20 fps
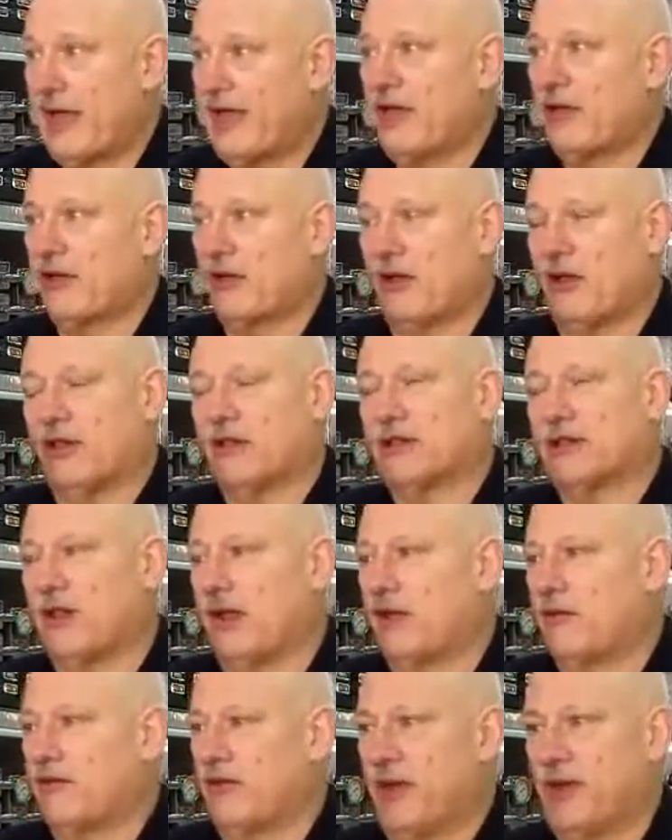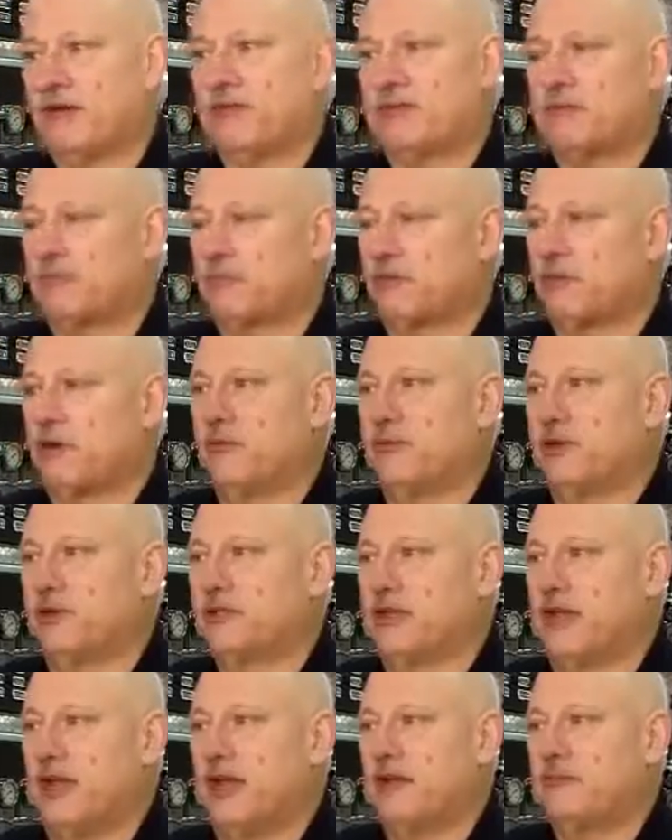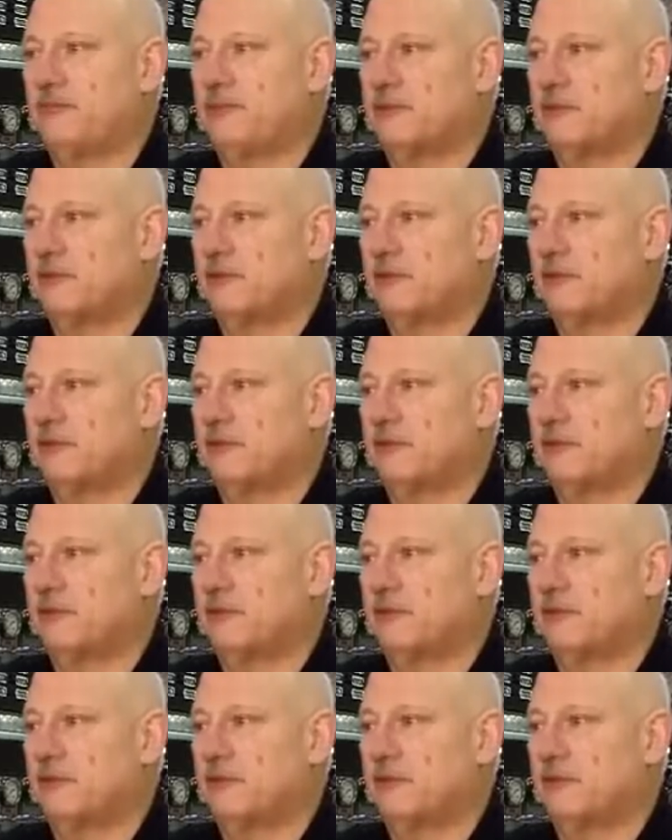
aching all the time, that's pretty much absent.